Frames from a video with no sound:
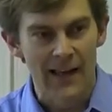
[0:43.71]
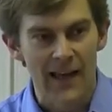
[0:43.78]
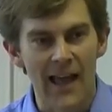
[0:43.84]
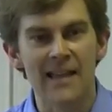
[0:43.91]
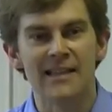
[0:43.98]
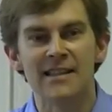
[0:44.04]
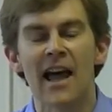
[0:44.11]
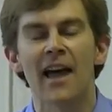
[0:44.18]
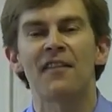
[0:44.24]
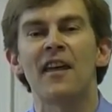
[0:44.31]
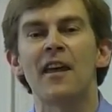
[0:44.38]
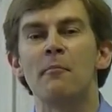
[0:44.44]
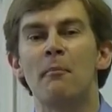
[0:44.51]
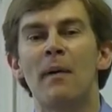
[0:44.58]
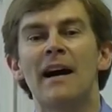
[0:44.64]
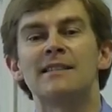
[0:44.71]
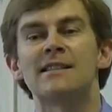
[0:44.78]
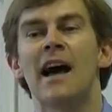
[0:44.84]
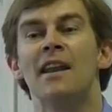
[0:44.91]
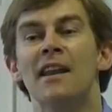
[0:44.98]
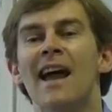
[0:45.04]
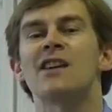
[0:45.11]
is nothing but
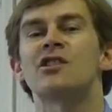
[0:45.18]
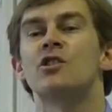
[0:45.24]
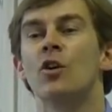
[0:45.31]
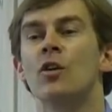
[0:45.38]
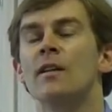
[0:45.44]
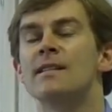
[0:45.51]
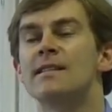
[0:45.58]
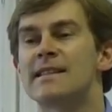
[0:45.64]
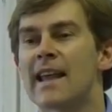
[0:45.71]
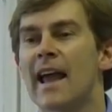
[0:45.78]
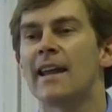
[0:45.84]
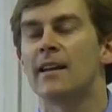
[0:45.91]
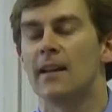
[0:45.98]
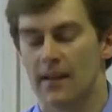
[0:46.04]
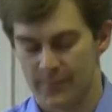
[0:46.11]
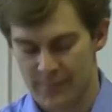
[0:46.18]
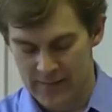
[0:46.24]
a national scandal.